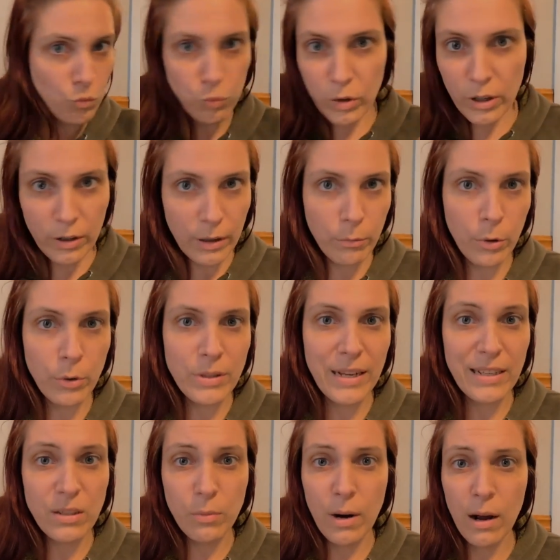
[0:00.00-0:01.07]
literally
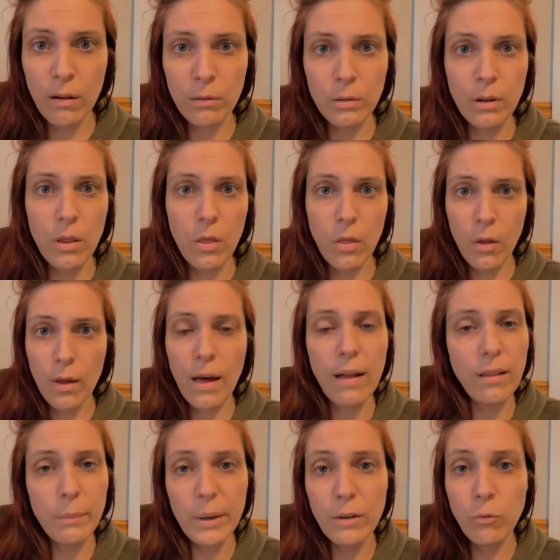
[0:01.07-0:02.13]
rotates around the
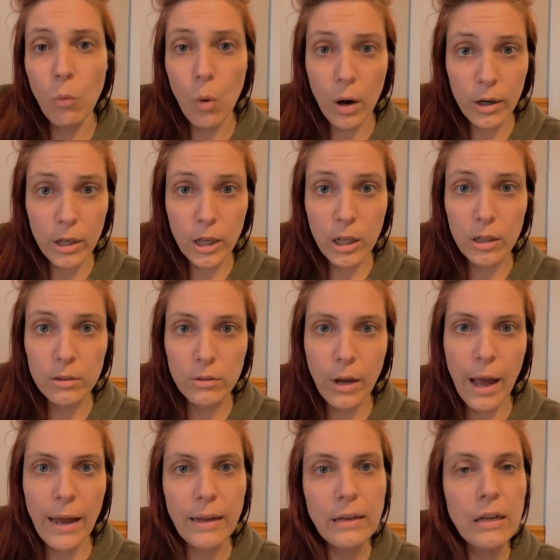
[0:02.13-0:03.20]
element of water,
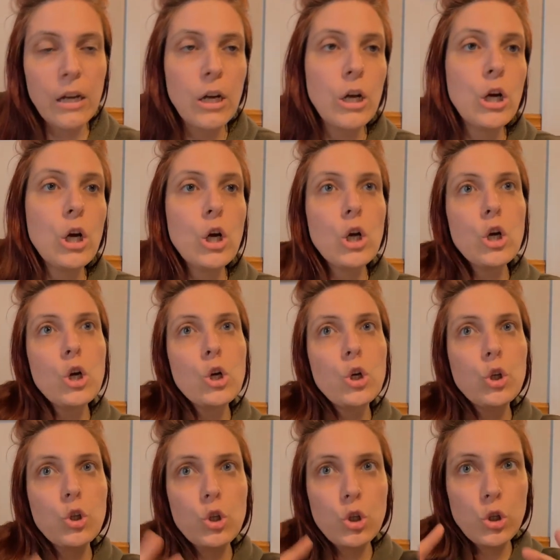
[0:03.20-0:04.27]
okay?
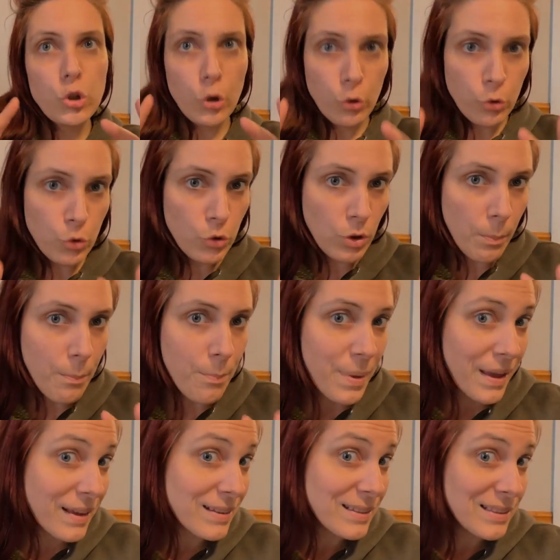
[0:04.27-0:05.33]
So the
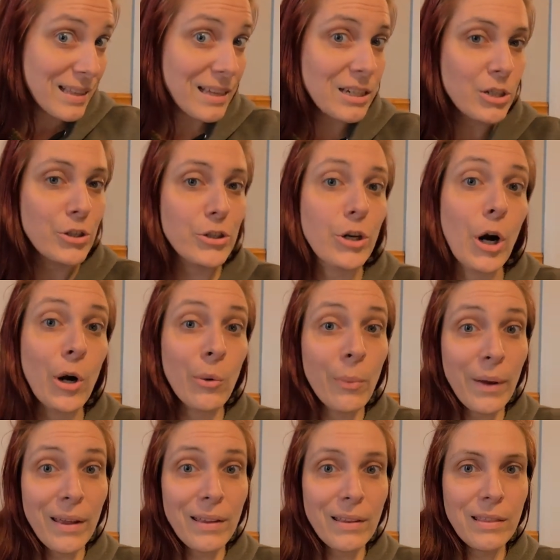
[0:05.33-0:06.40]
biggest thing to start
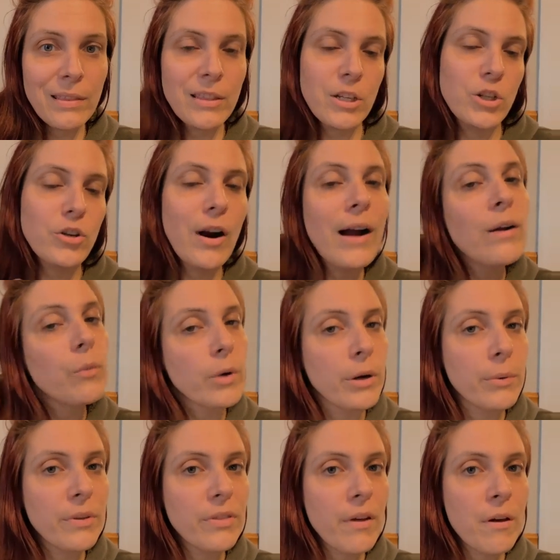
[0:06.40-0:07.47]
with, to try and
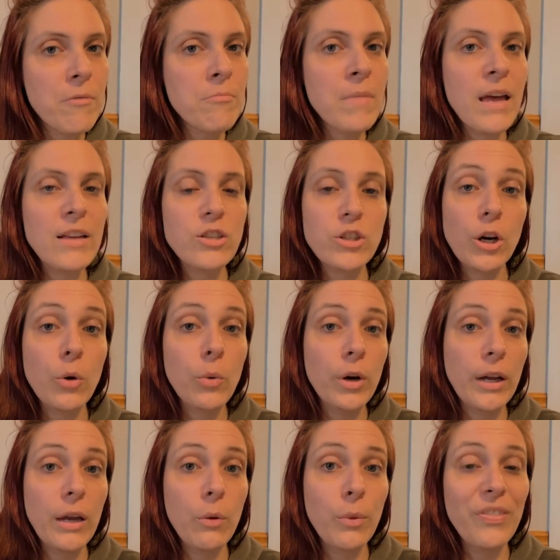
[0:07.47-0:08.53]
work with them, is start
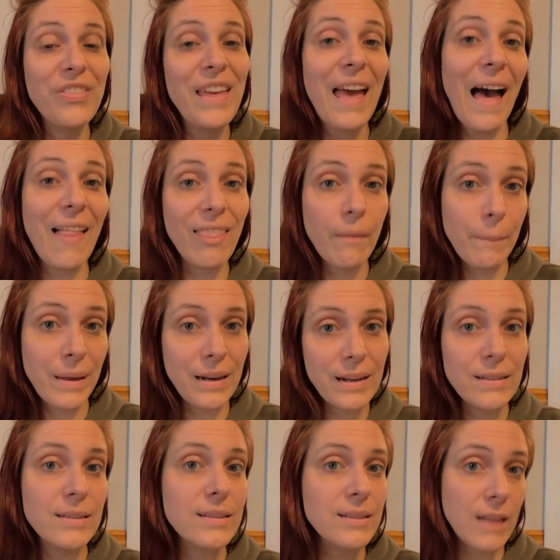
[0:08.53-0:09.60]
working with the element
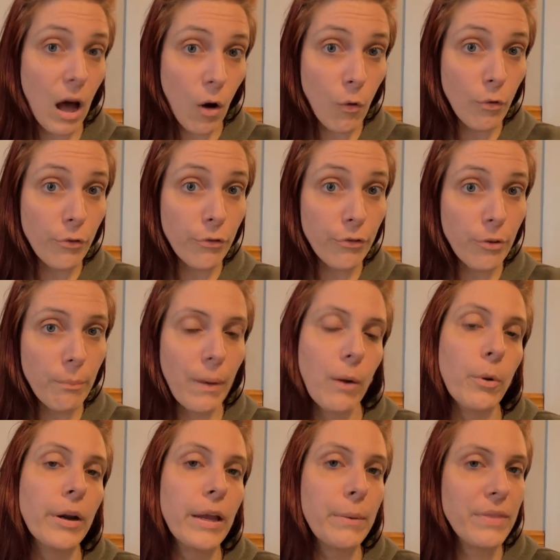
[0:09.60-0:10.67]
itself. By
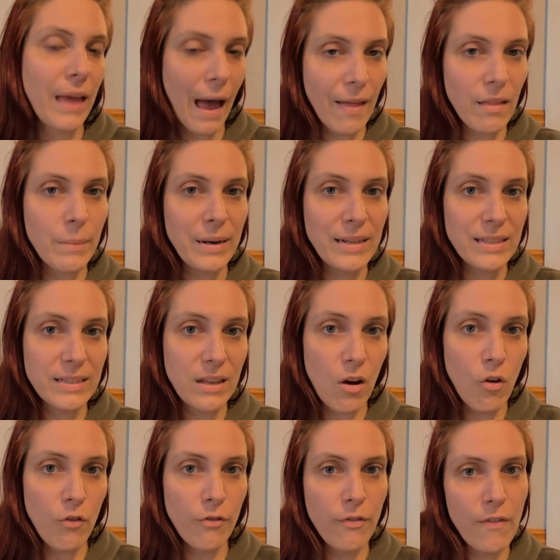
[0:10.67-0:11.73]
working with the element
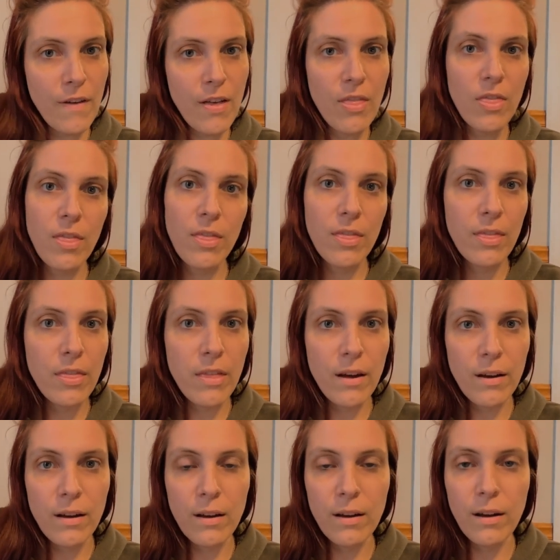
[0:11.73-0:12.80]
itself,
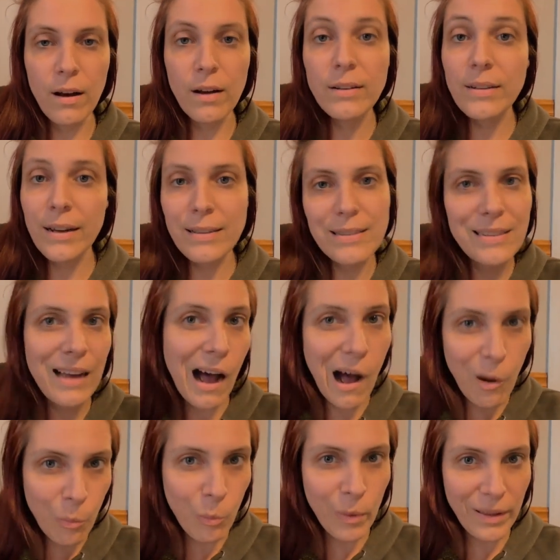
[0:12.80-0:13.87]
the Undines
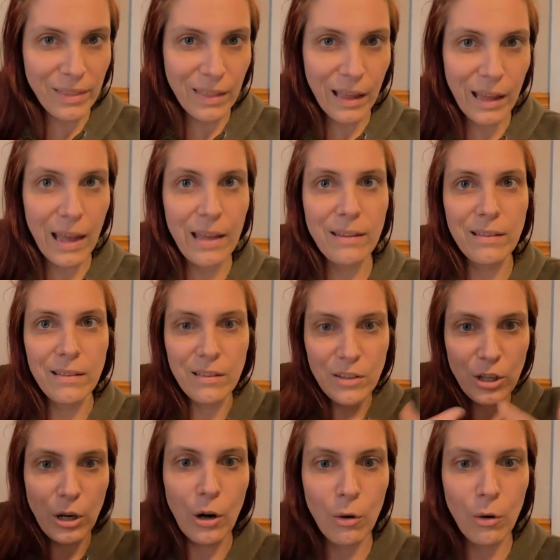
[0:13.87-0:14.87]
come with it and,